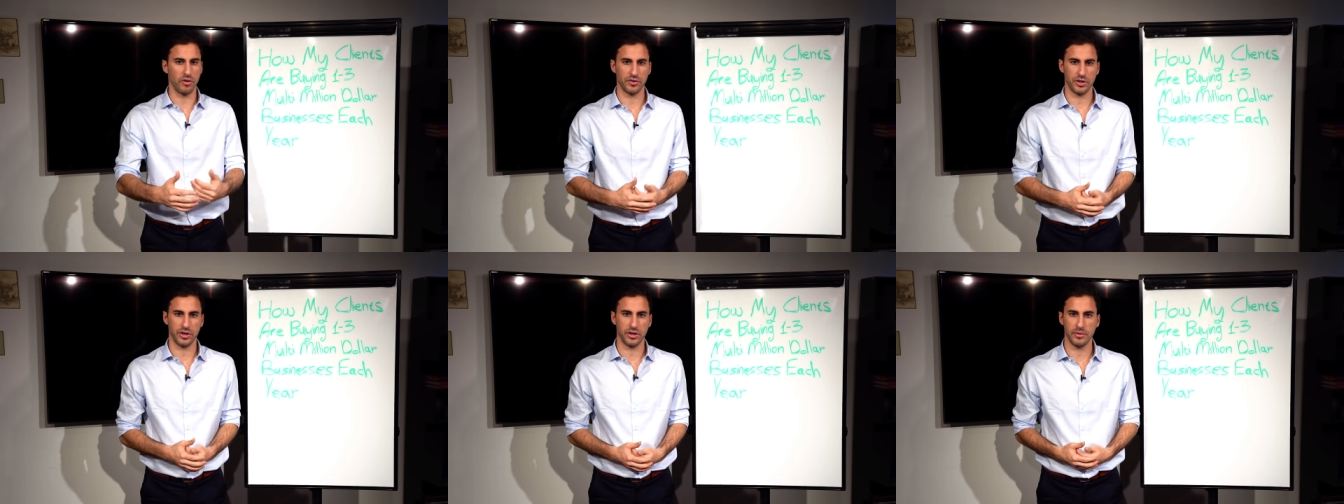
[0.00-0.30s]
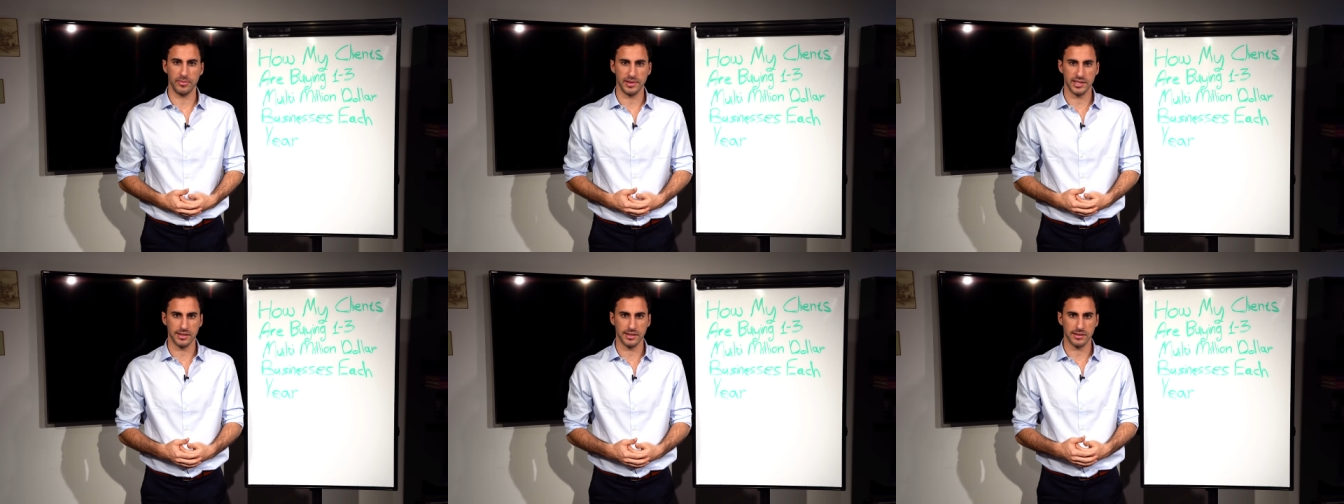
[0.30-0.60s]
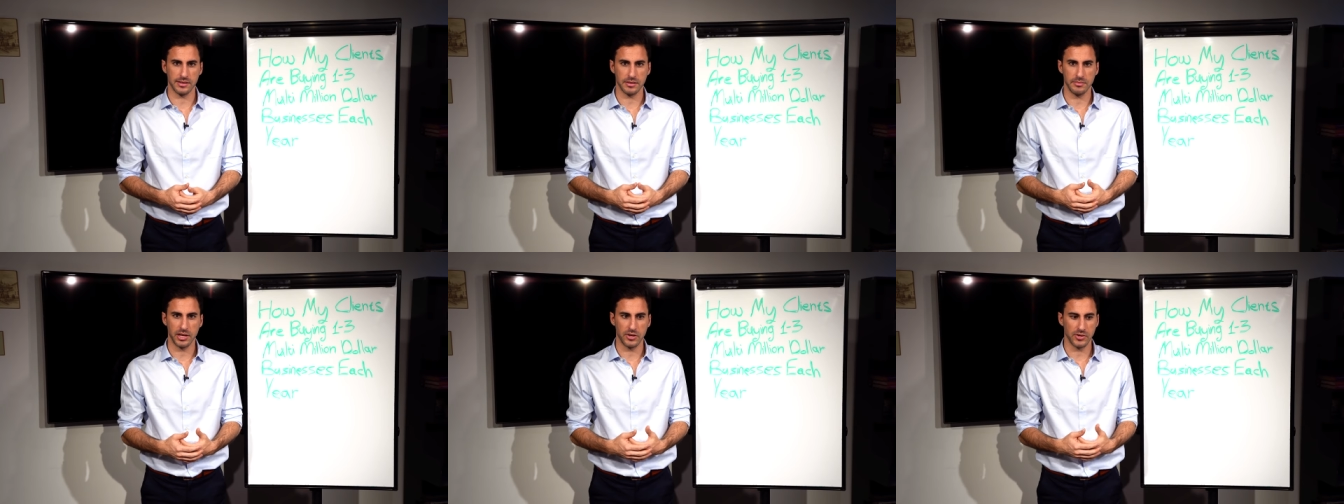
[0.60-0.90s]
over their
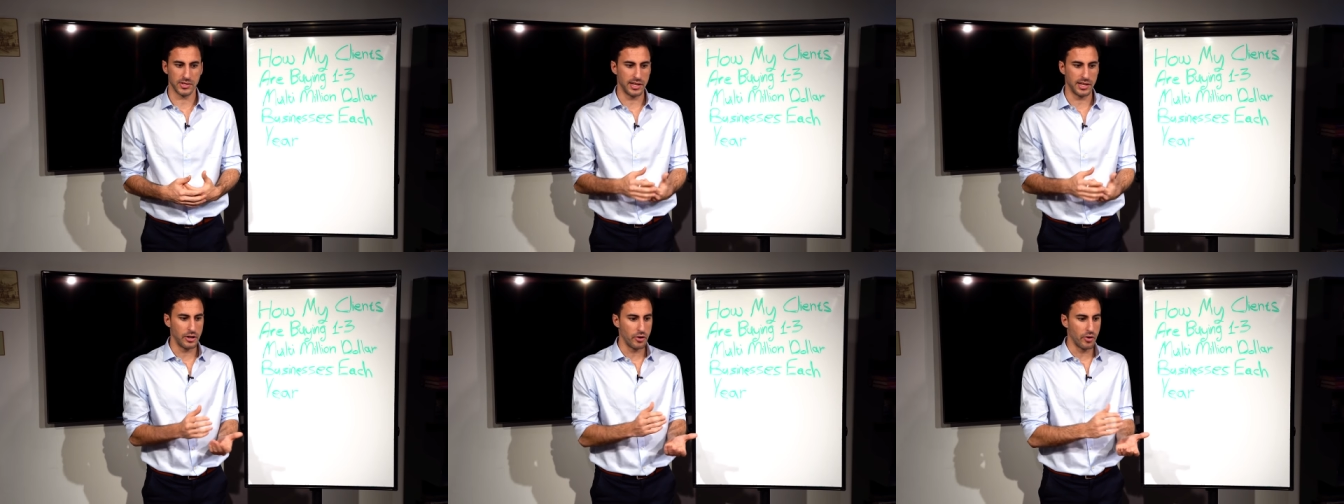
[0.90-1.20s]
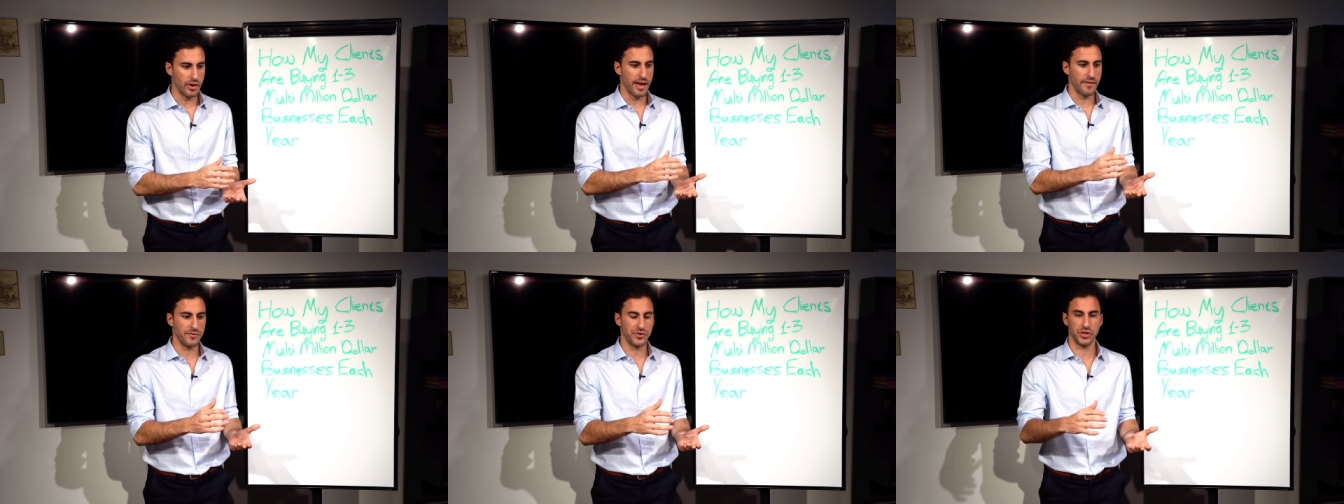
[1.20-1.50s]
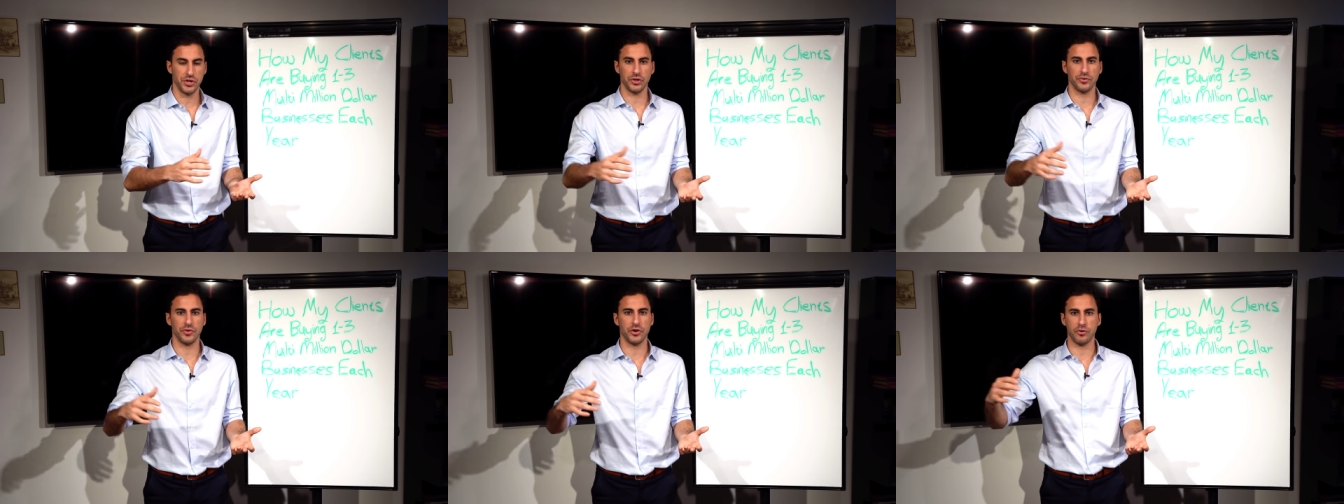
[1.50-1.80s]
business because they don't have
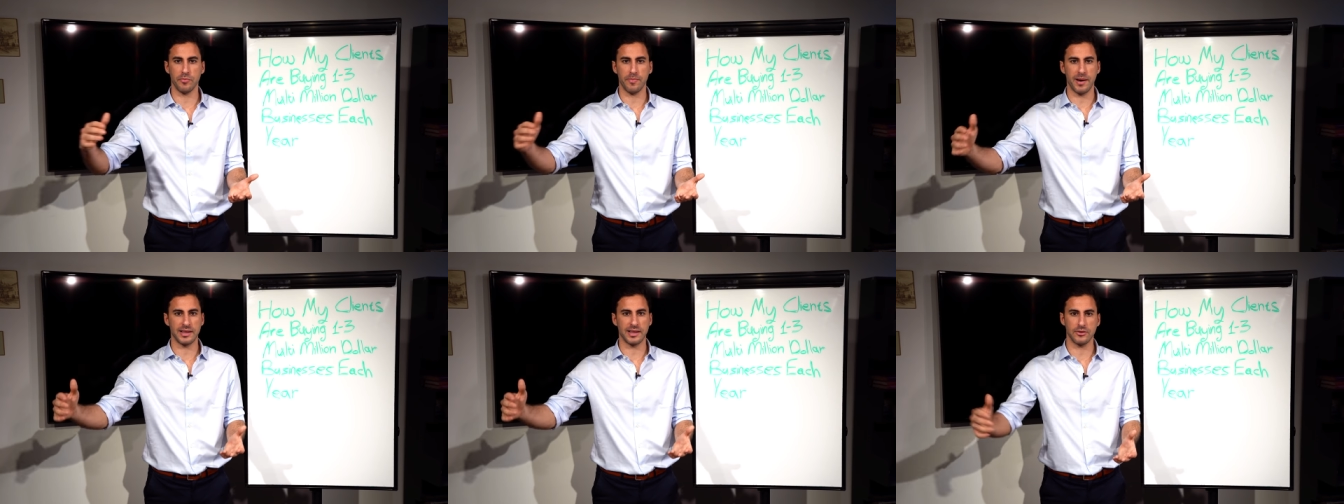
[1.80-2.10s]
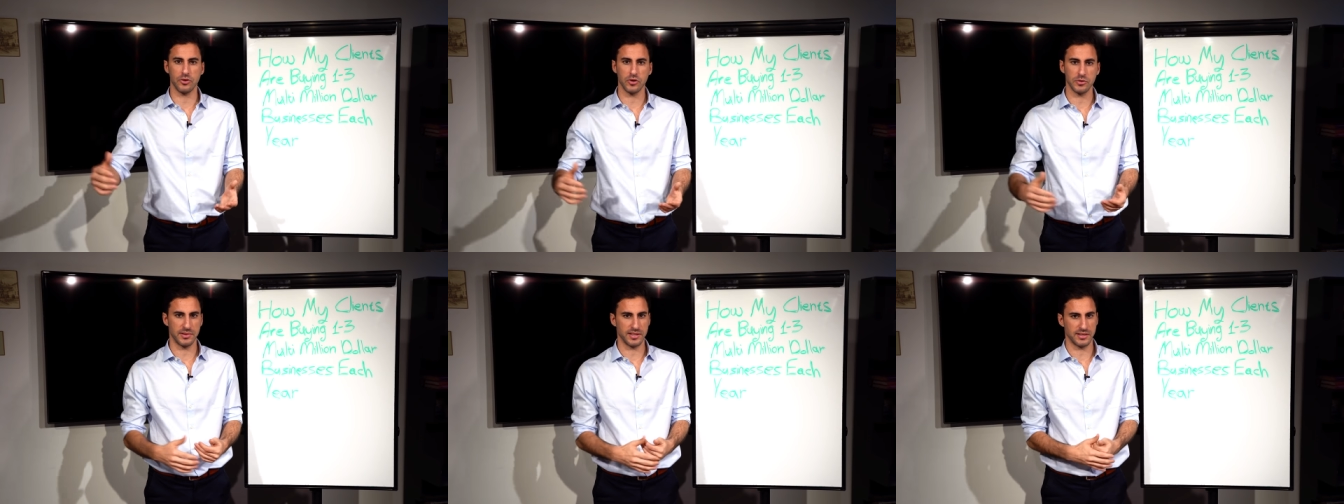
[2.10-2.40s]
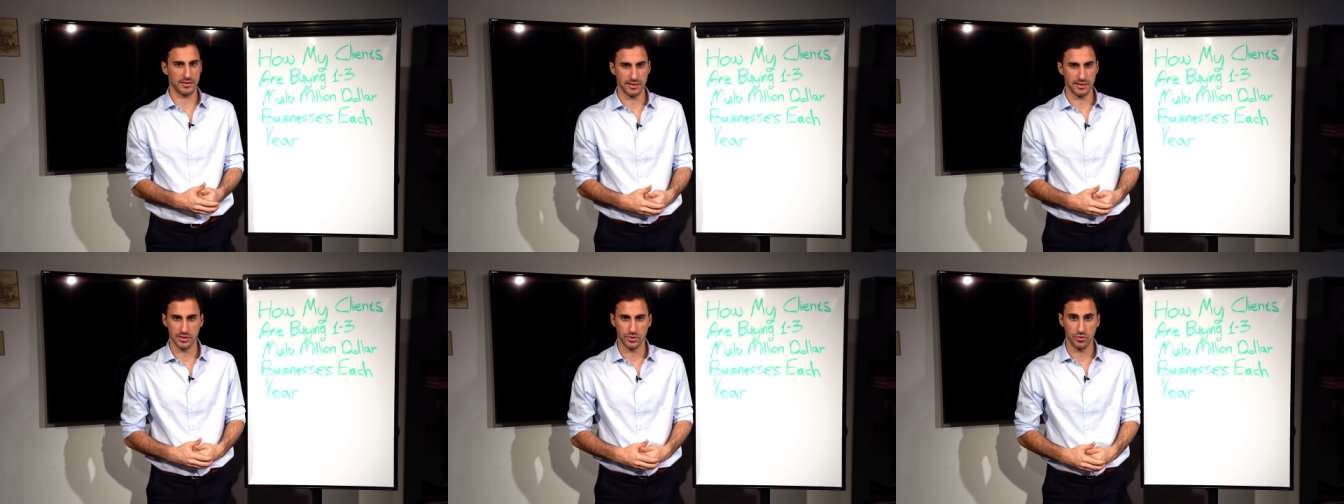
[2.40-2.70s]
children to pass those
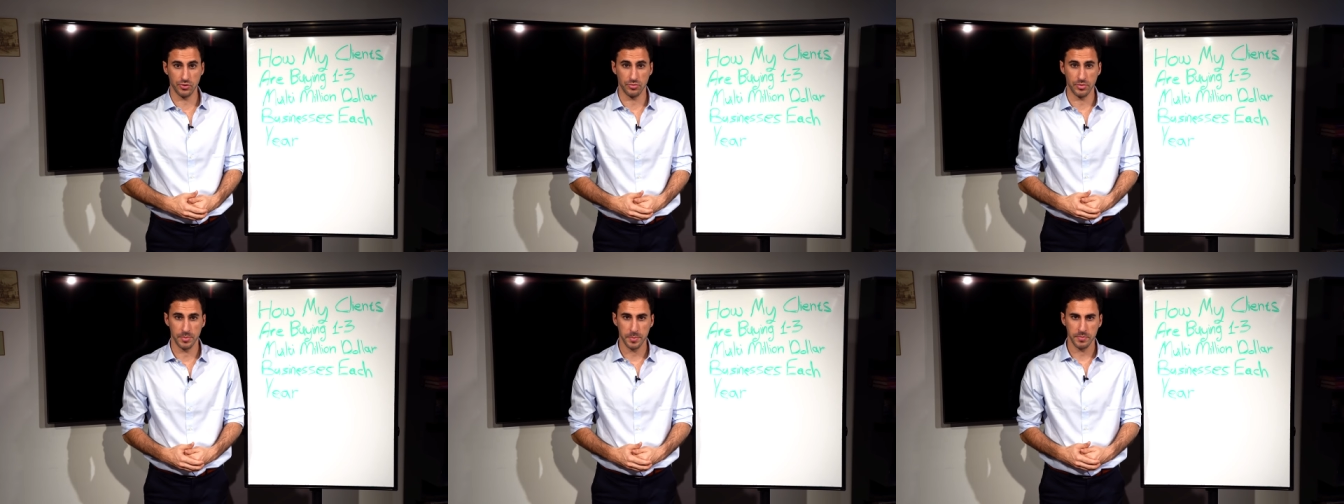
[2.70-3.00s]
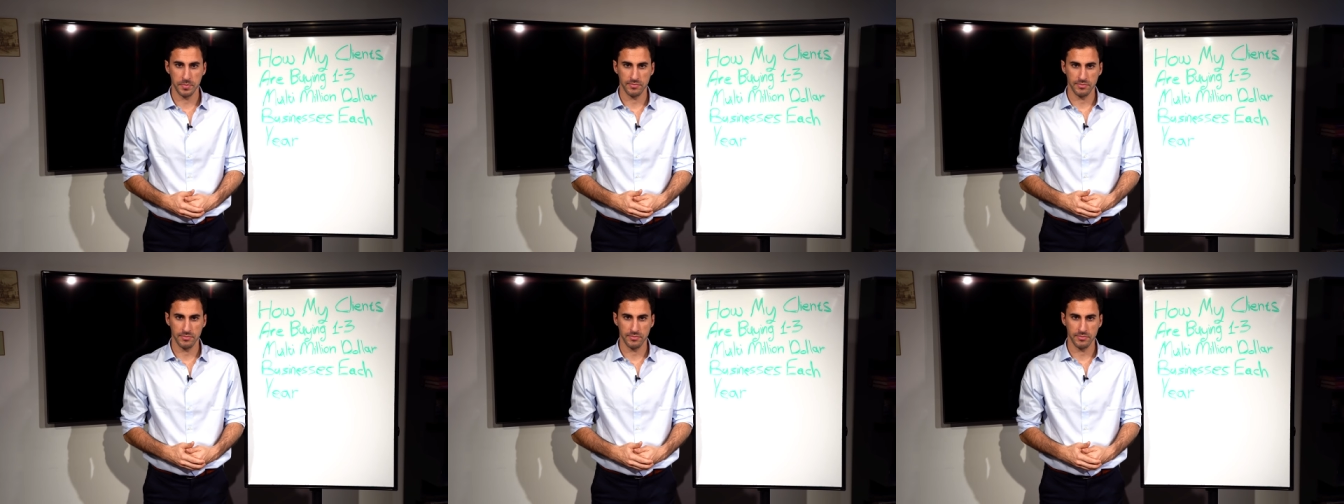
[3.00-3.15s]
businesses to.